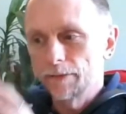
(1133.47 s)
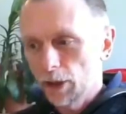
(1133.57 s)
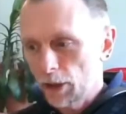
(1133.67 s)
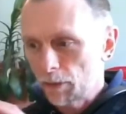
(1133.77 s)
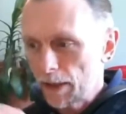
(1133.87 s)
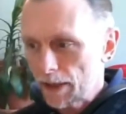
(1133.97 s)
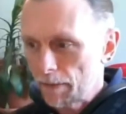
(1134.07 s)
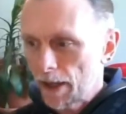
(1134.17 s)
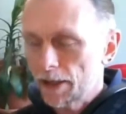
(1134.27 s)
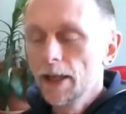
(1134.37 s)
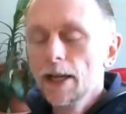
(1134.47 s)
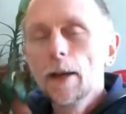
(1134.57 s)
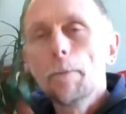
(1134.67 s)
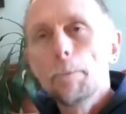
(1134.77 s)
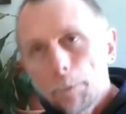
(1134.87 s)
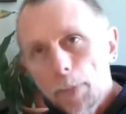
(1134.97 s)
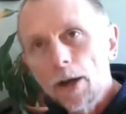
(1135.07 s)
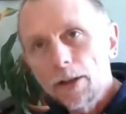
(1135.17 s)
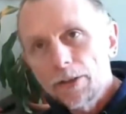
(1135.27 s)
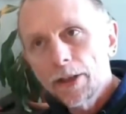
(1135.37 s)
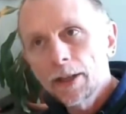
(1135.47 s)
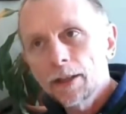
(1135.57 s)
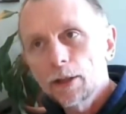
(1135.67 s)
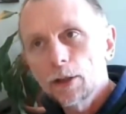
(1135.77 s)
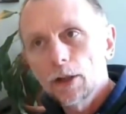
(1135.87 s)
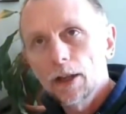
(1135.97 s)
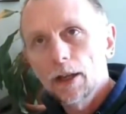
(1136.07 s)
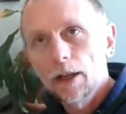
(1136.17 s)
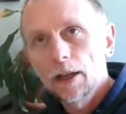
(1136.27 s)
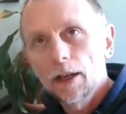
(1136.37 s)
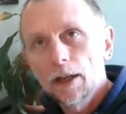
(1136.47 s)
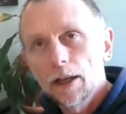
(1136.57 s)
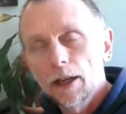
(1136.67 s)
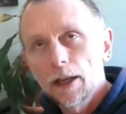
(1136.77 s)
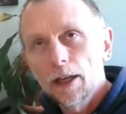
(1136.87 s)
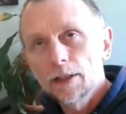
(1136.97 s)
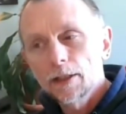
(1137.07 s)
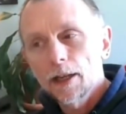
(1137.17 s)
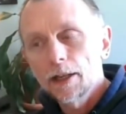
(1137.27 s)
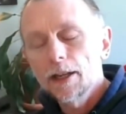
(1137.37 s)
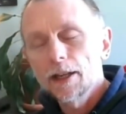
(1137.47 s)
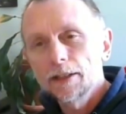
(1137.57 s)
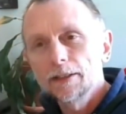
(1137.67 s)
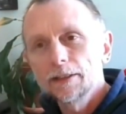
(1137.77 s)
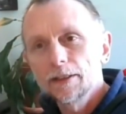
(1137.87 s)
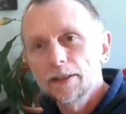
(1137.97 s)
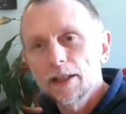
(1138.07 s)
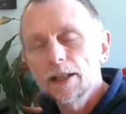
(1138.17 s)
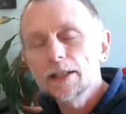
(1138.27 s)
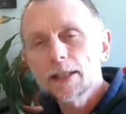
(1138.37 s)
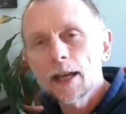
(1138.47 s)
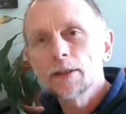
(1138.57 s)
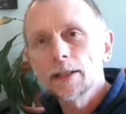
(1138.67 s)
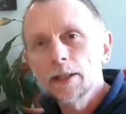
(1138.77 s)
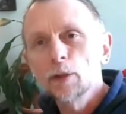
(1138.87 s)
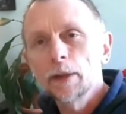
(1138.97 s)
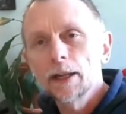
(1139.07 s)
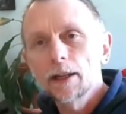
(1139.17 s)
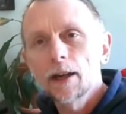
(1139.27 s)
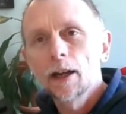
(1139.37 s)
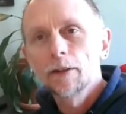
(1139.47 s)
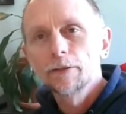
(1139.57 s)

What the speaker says: you can mix and match. But think and it sounds a little bit kind of